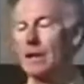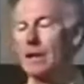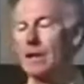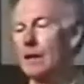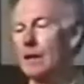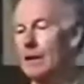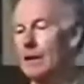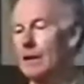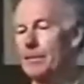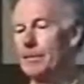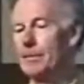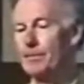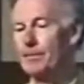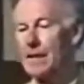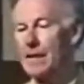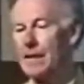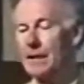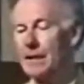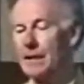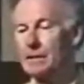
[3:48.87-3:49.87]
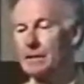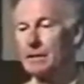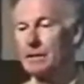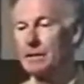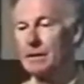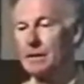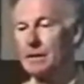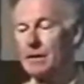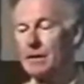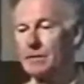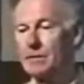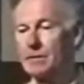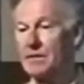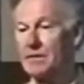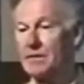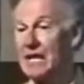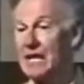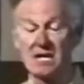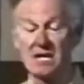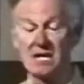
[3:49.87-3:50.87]
Um, and, uh,
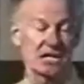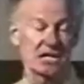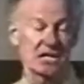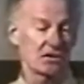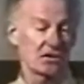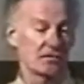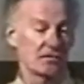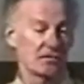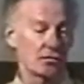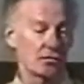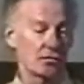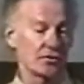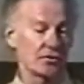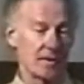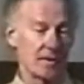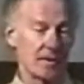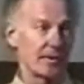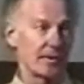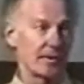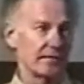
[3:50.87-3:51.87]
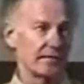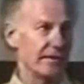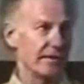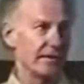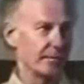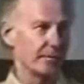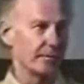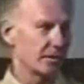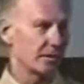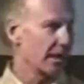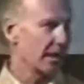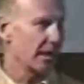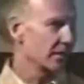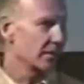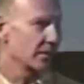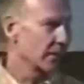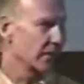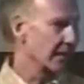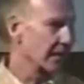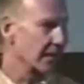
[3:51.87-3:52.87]
and I guess, of course, you remember that famous
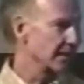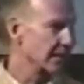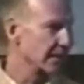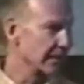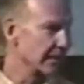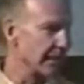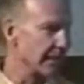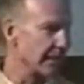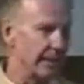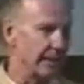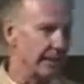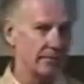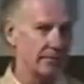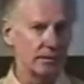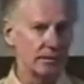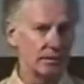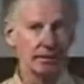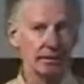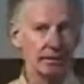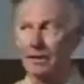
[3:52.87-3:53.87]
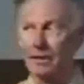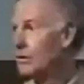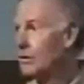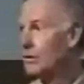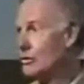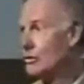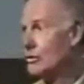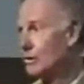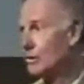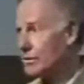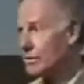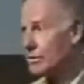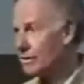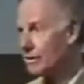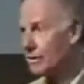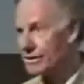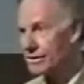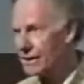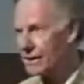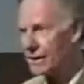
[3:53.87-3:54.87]
election in 1988 when John
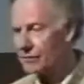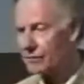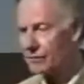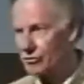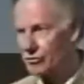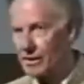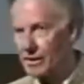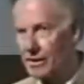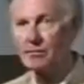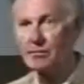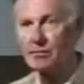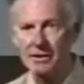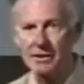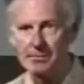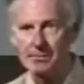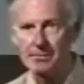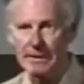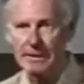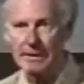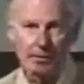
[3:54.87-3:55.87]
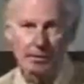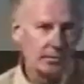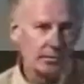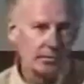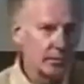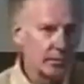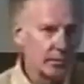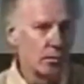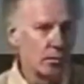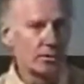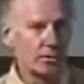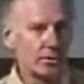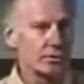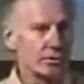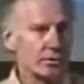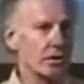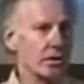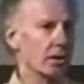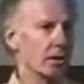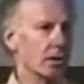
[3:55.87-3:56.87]
Turner said, if you trade with these people, the
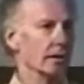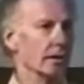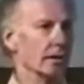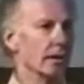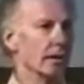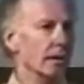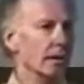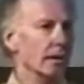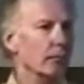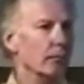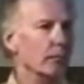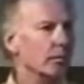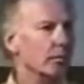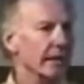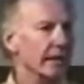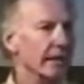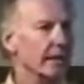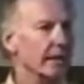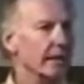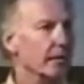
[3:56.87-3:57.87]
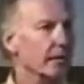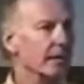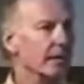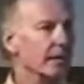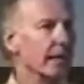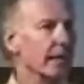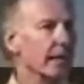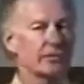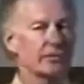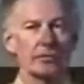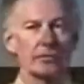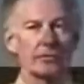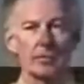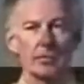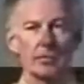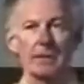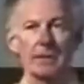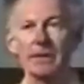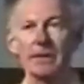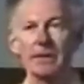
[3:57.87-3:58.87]
border's gone and will be
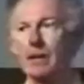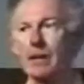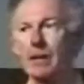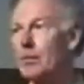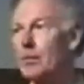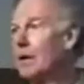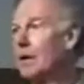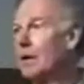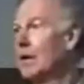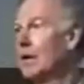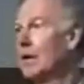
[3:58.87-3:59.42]
inexorably become